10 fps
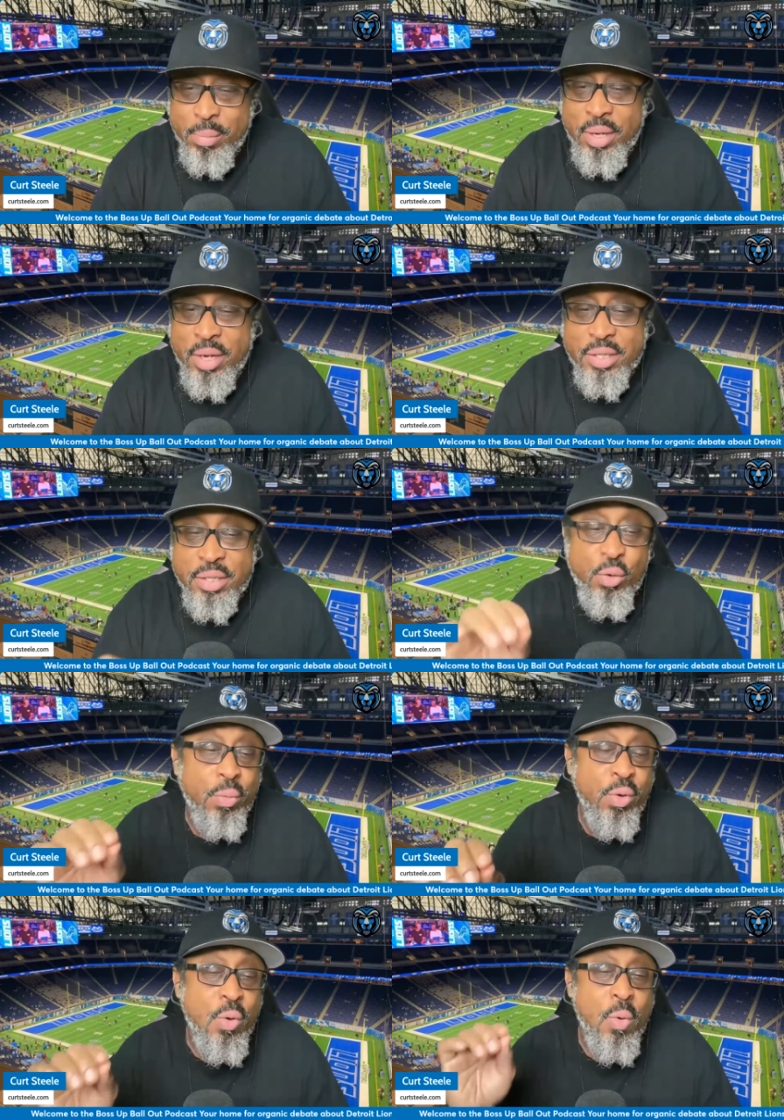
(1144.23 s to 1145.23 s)
because
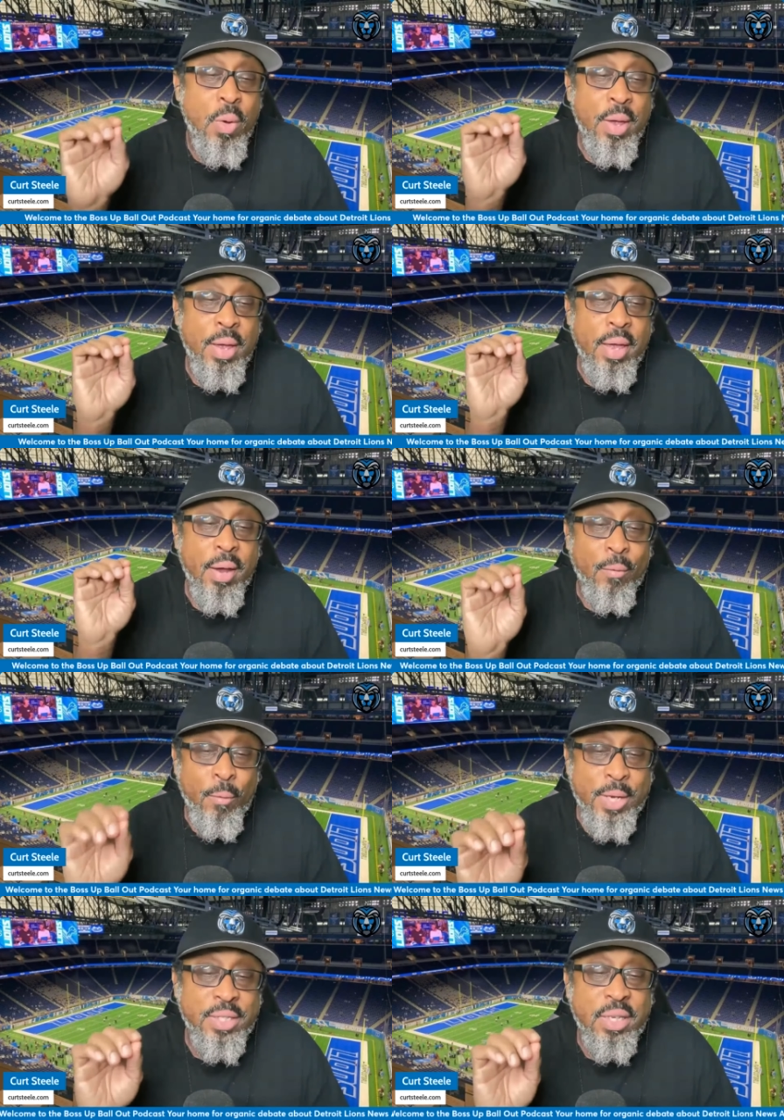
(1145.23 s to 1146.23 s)
you
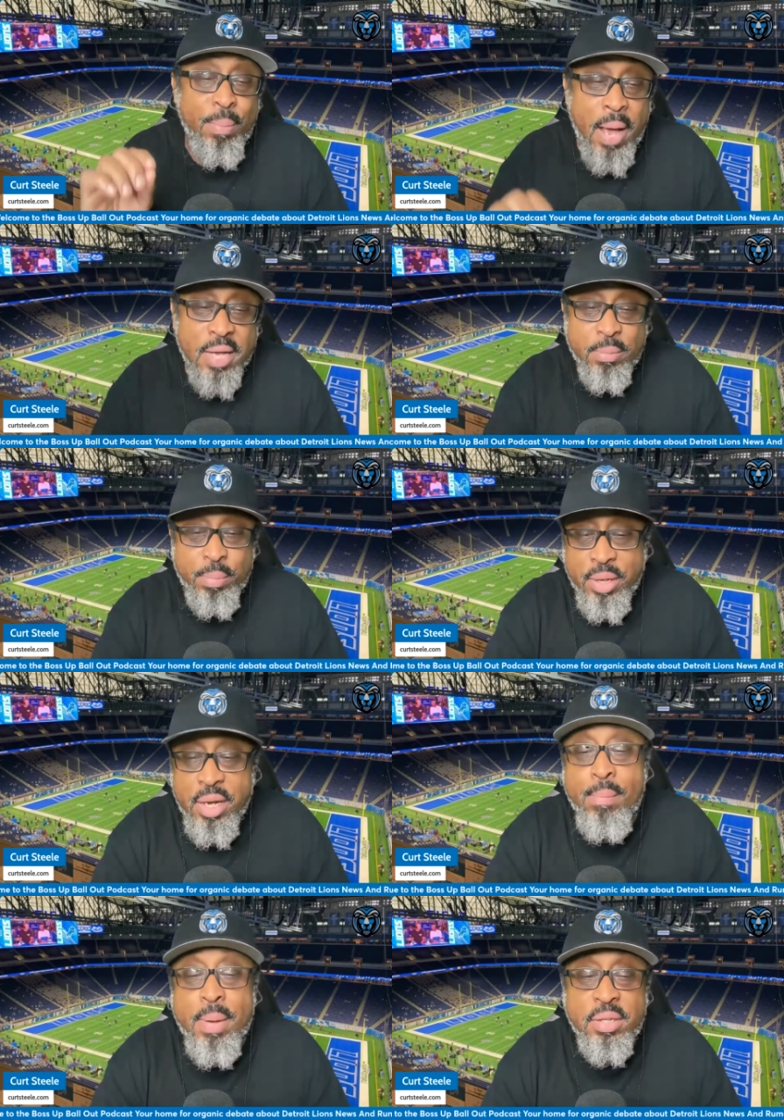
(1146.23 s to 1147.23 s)
risk the
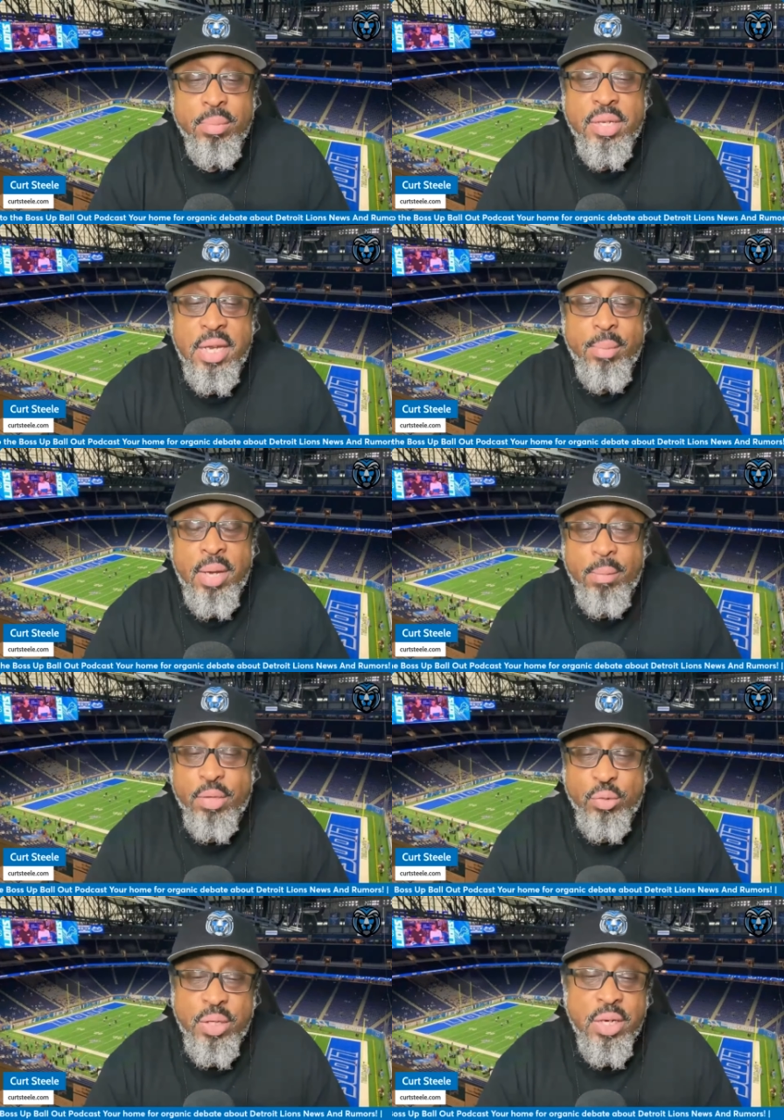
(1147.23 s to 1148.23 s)
possibility of messing up the team
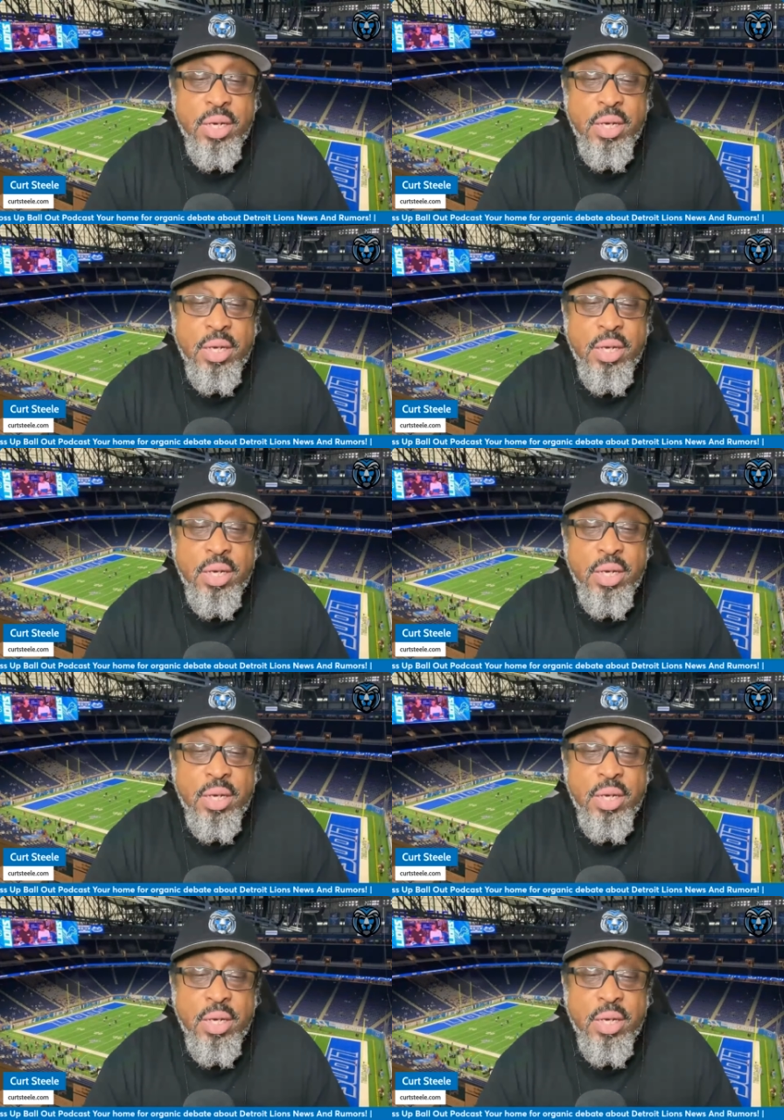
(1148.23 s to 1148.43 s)
chemistry.